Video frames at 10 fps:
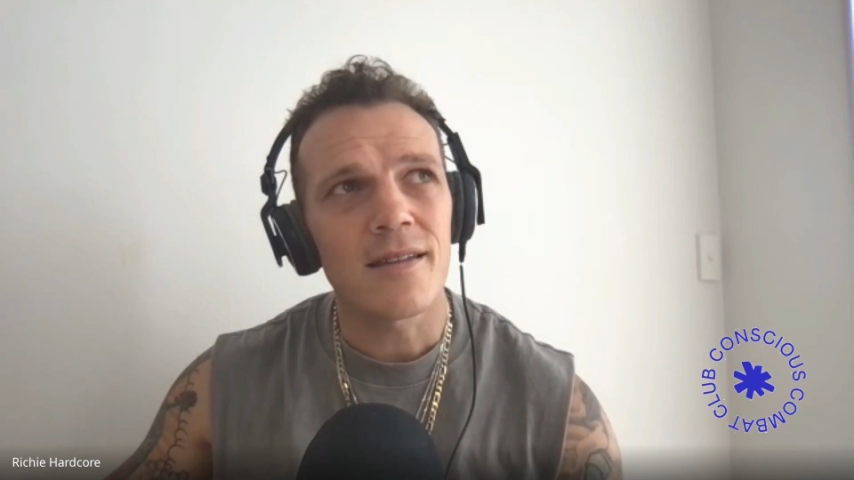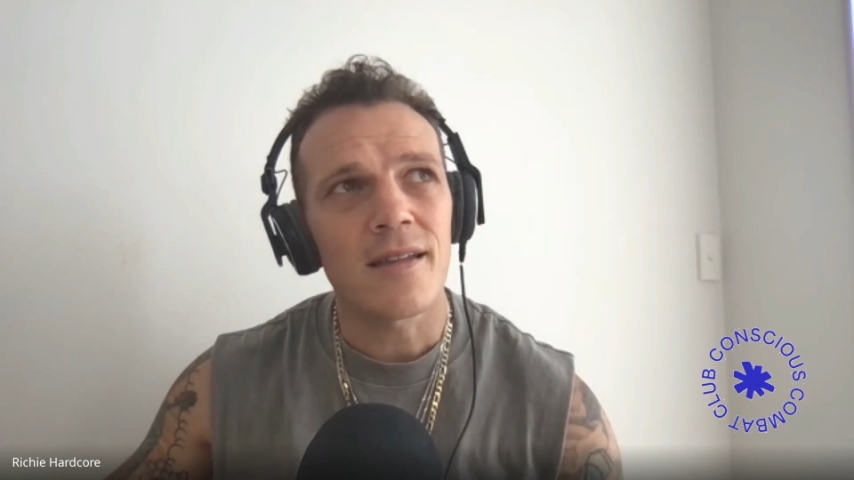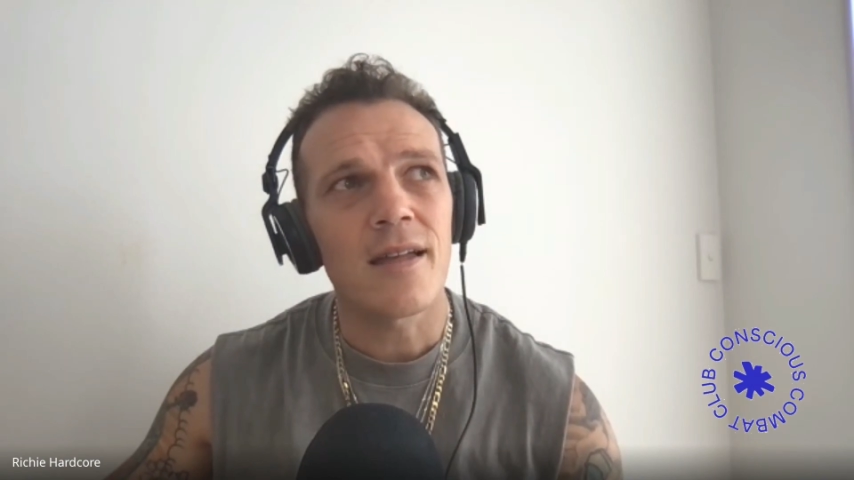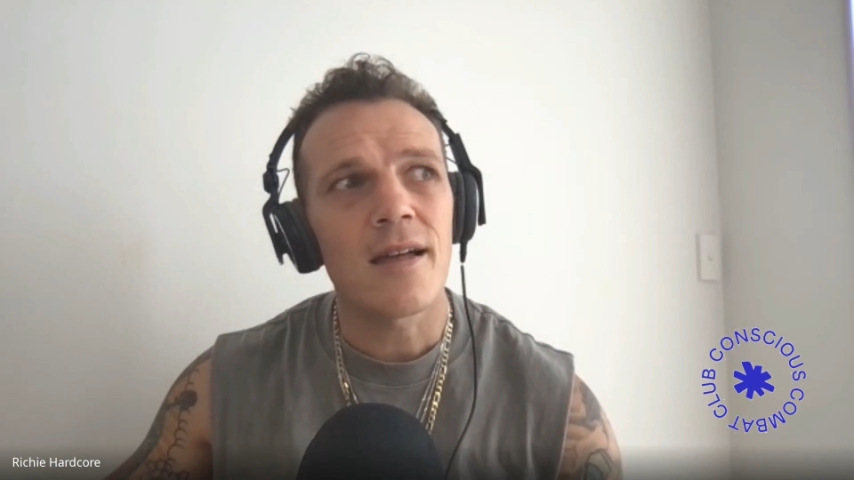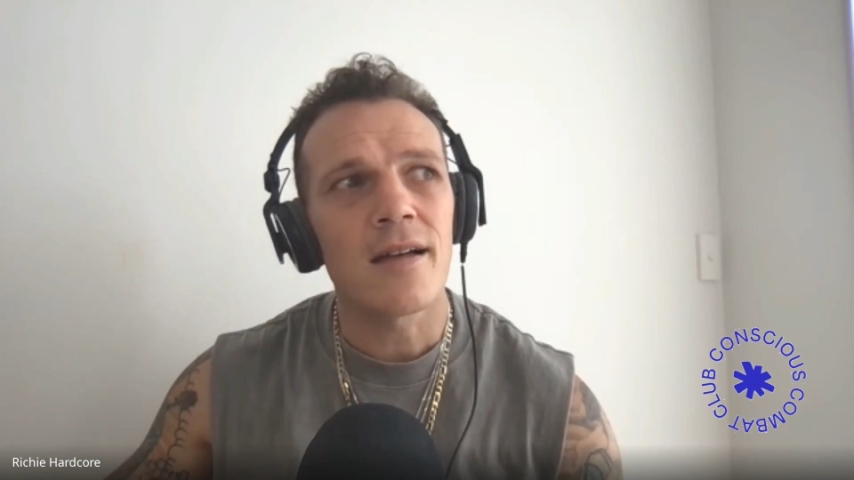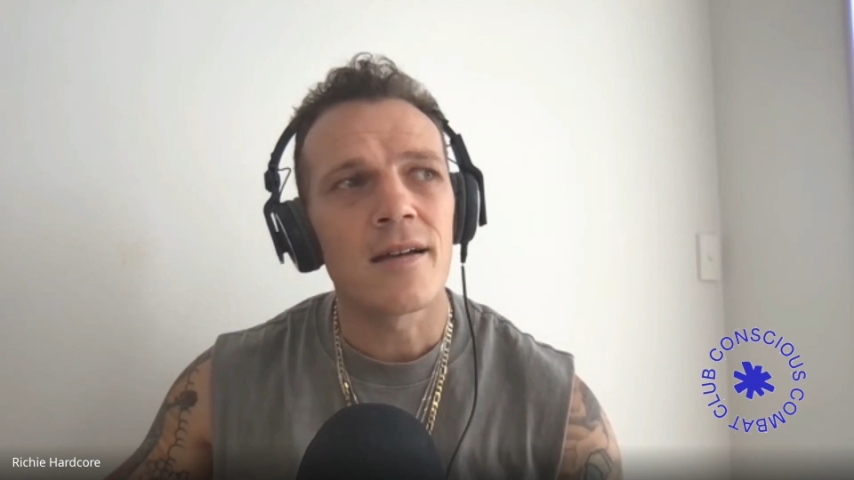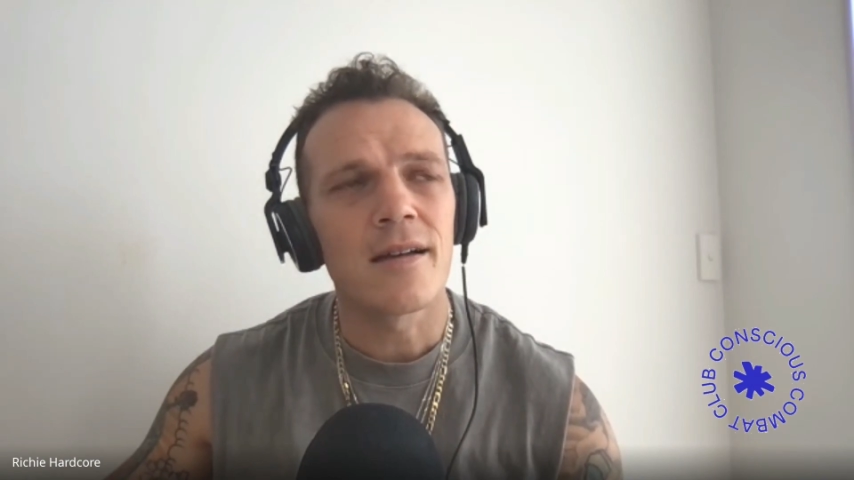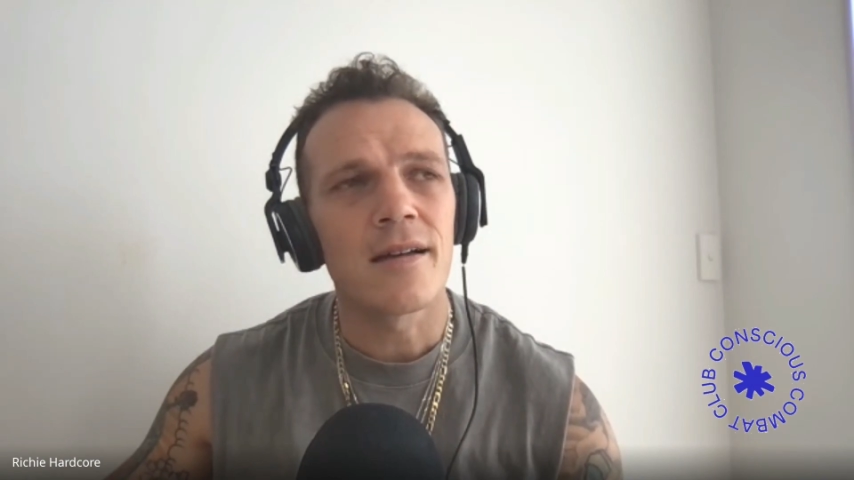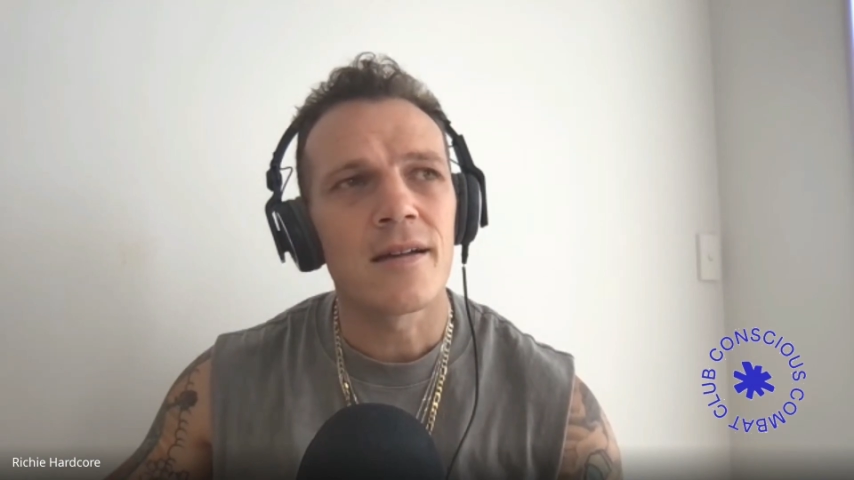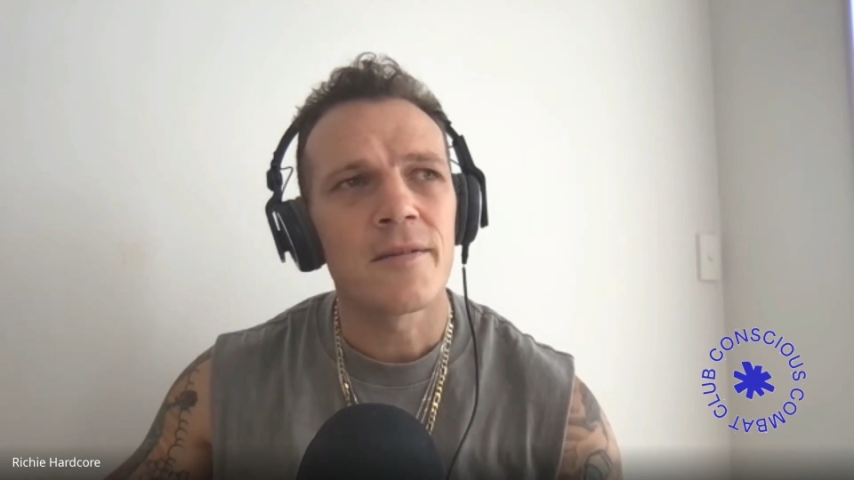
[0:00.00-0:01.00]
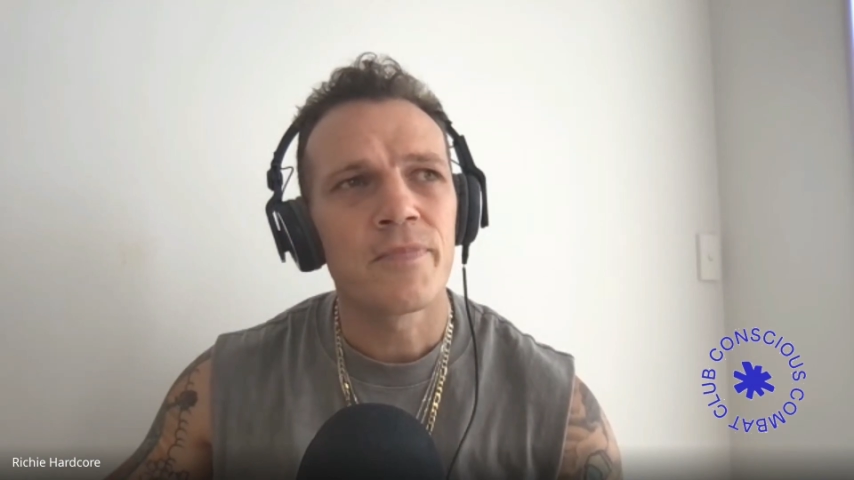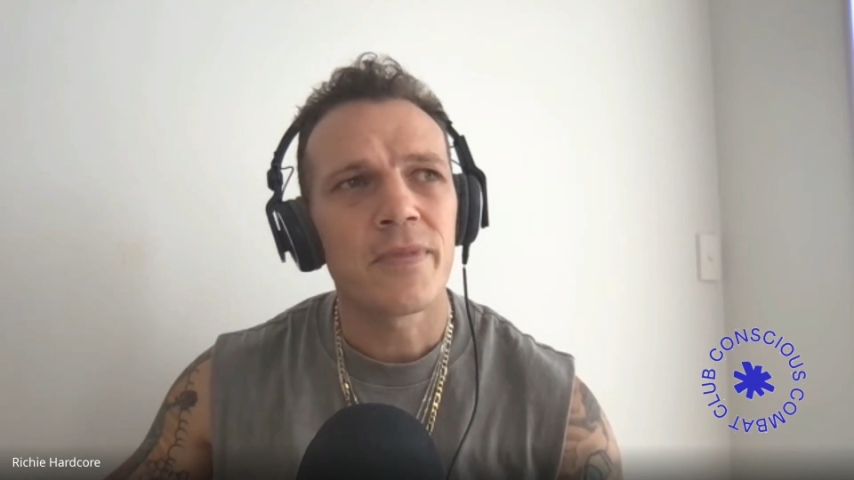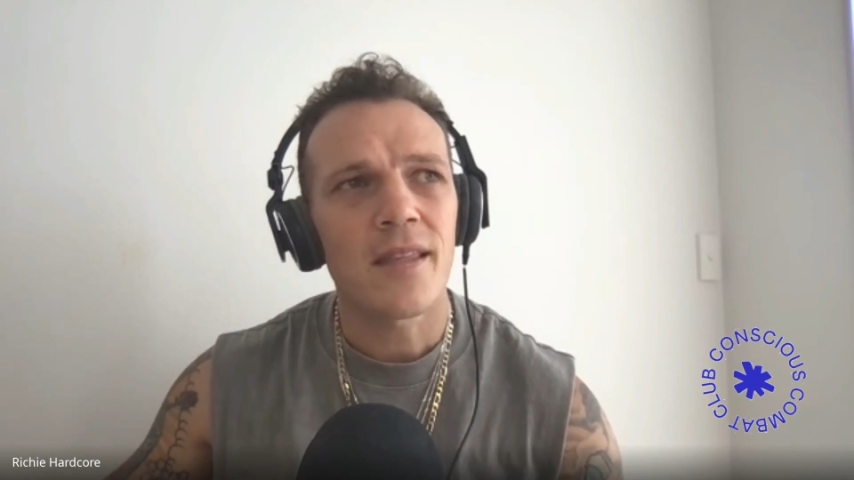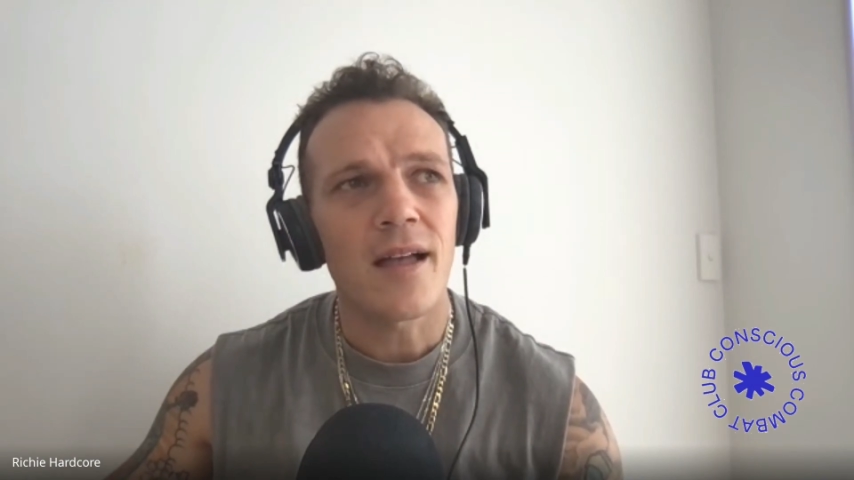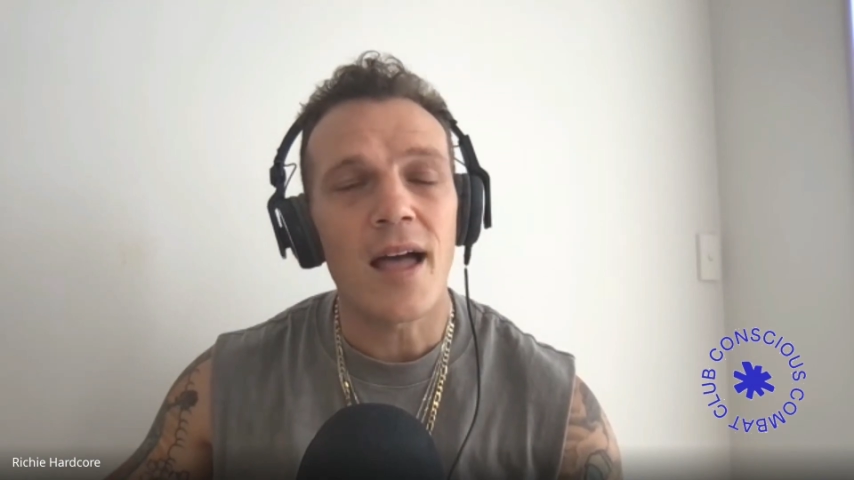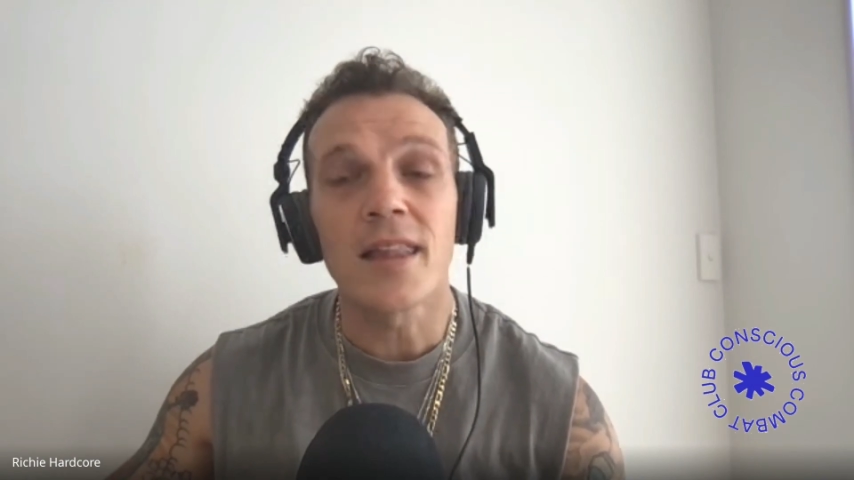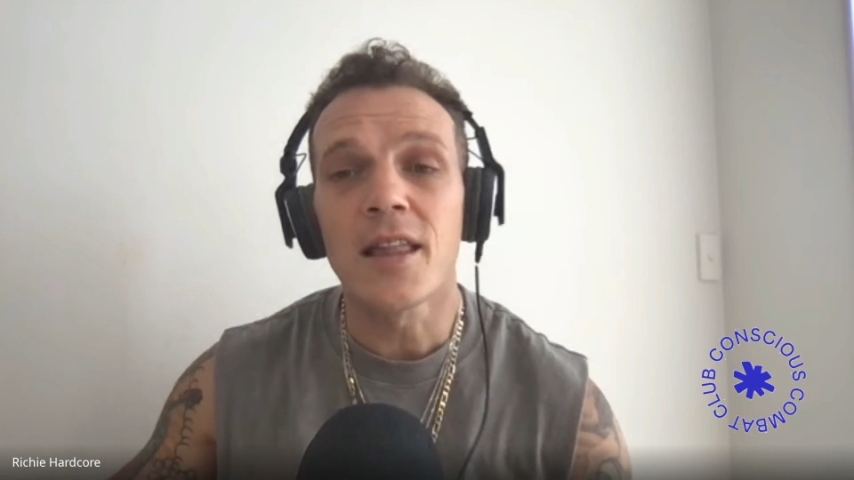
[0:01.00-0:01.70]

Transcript: uh, uh, I